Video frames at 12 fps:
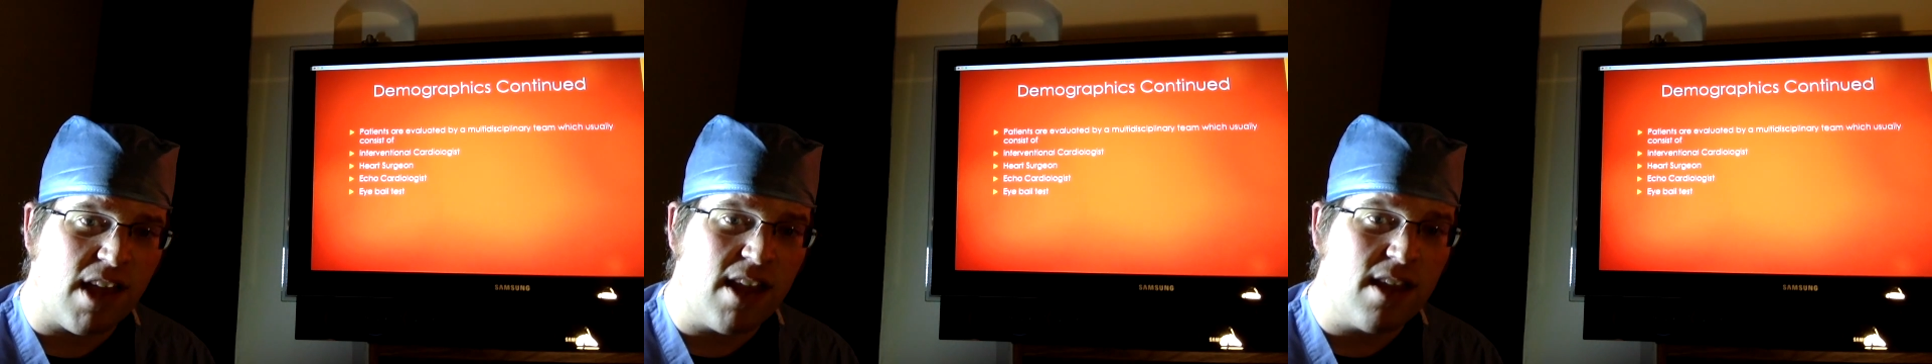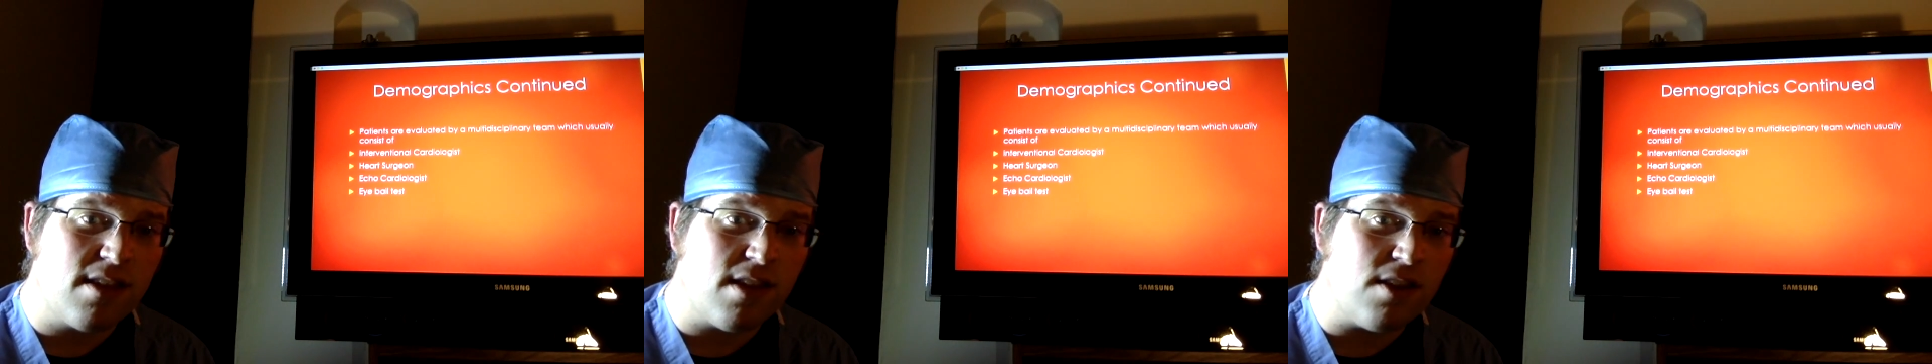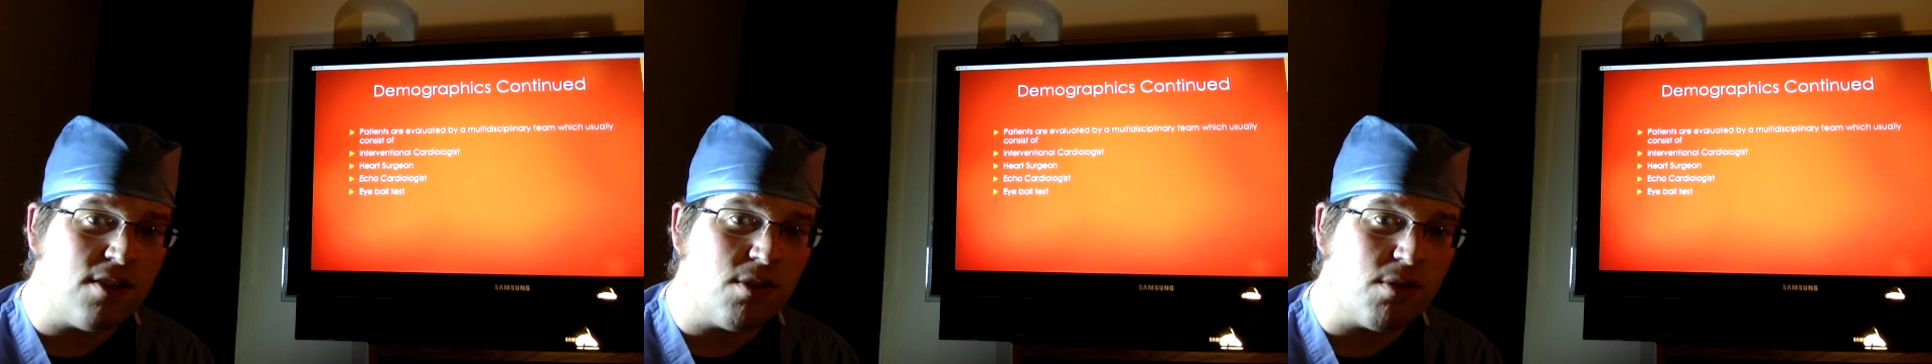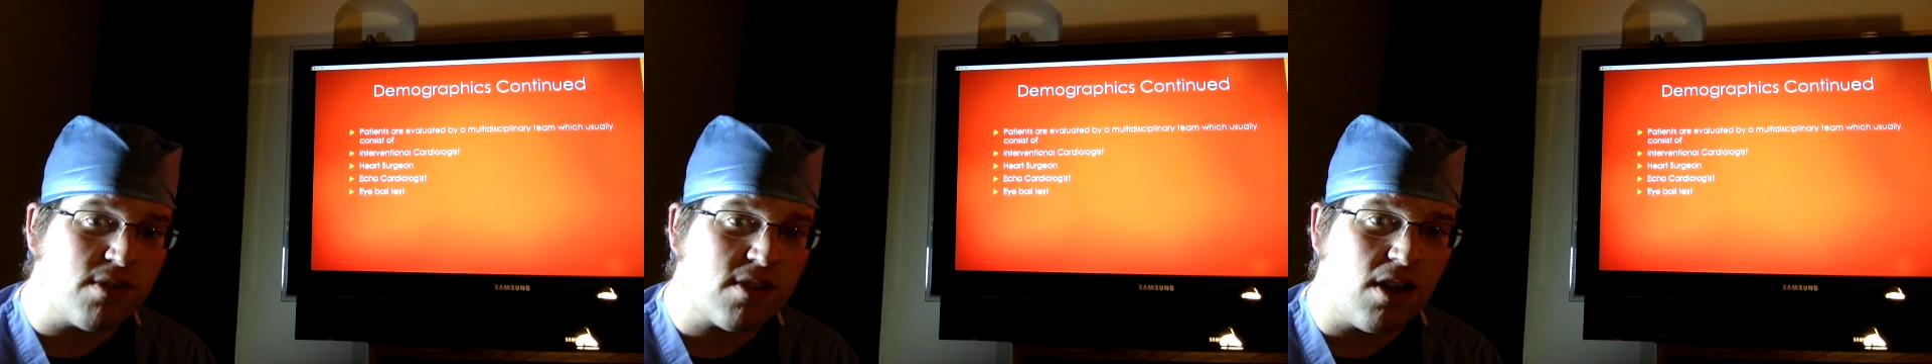and they do
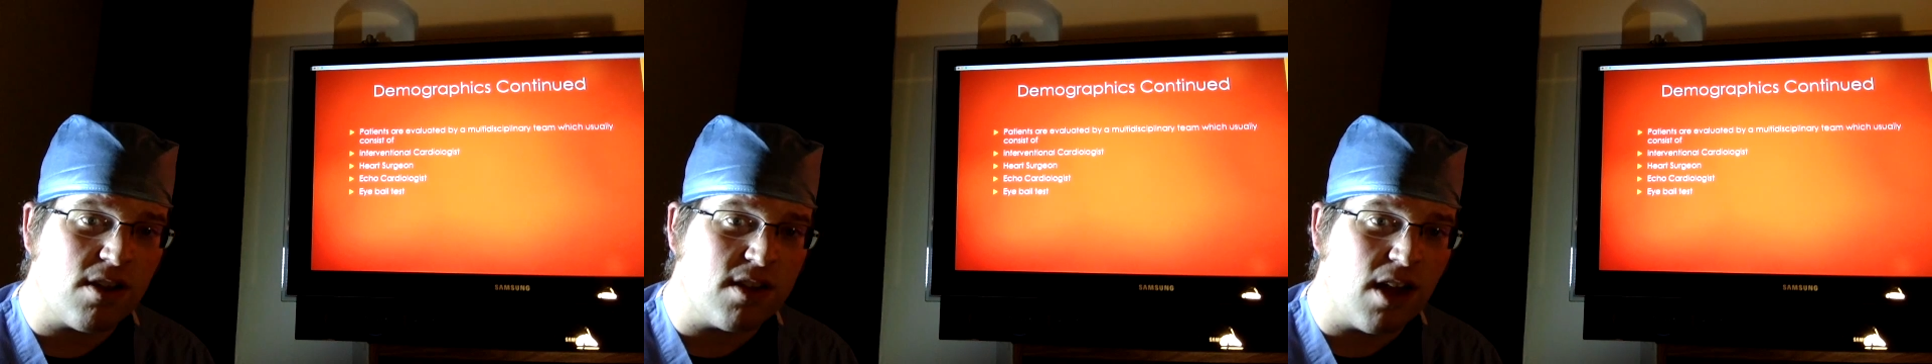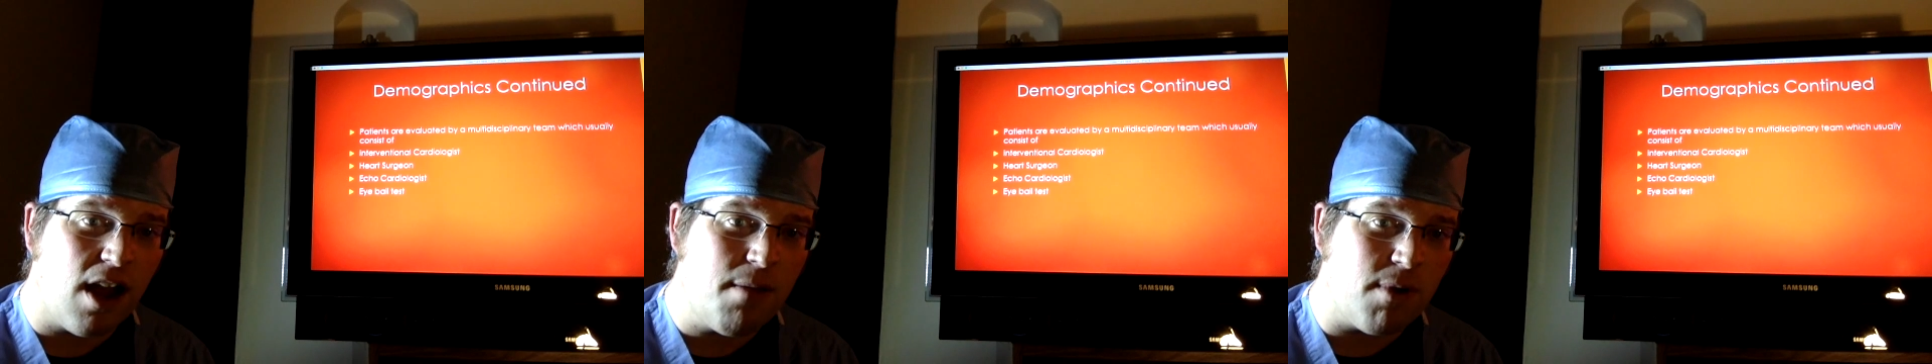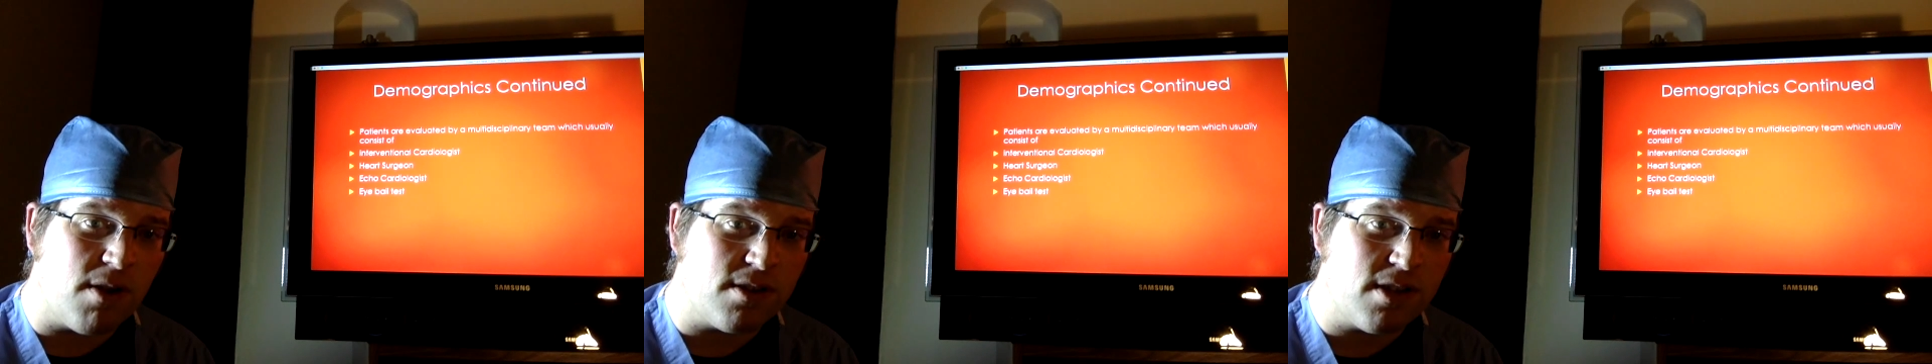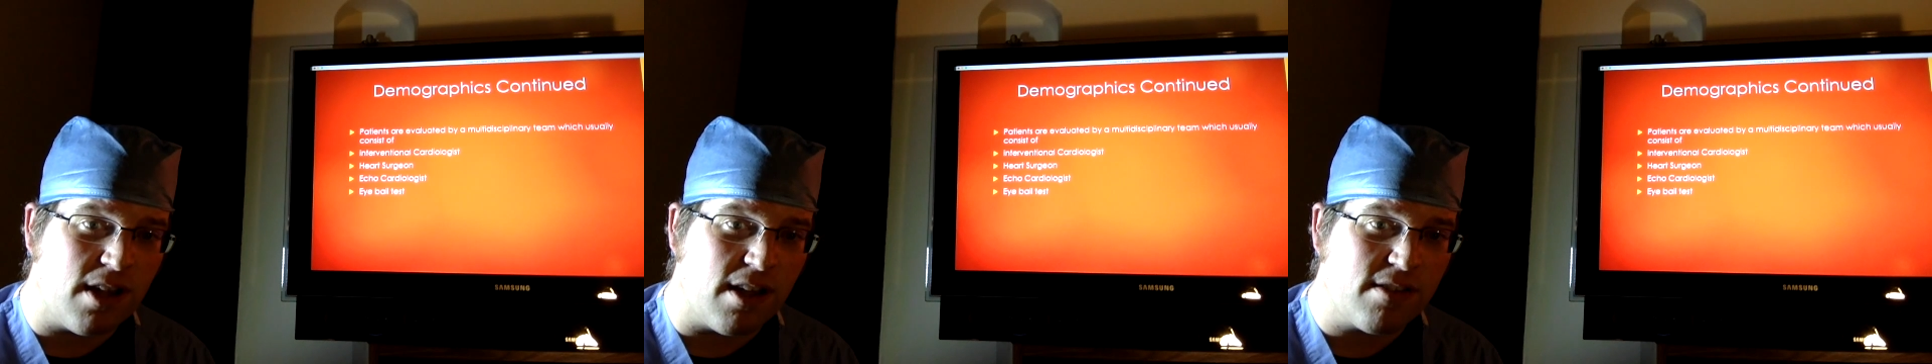what's called the eyeball
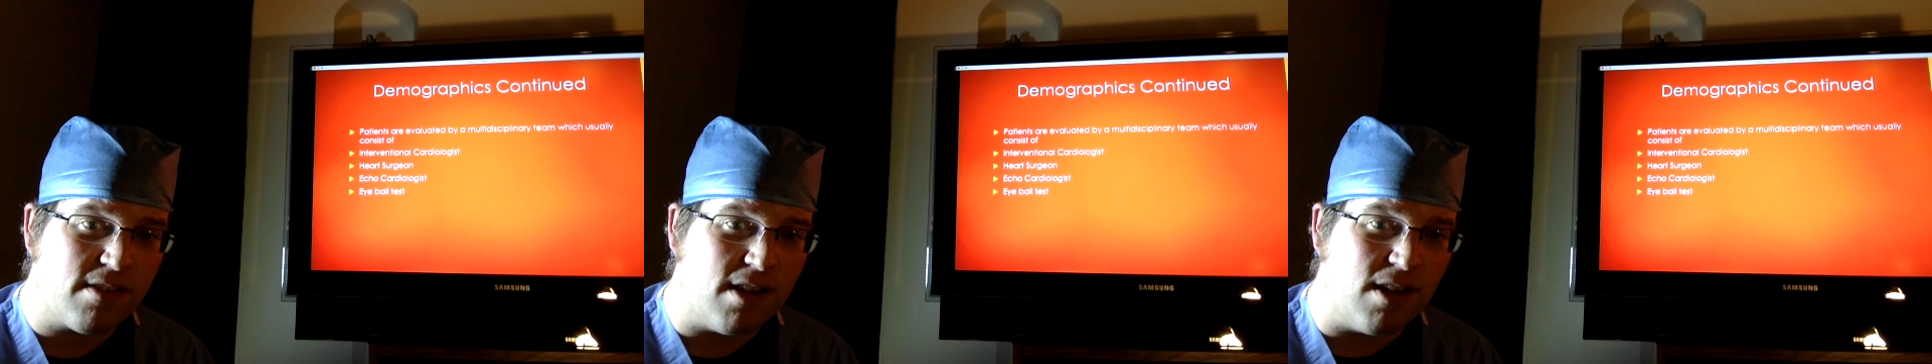test.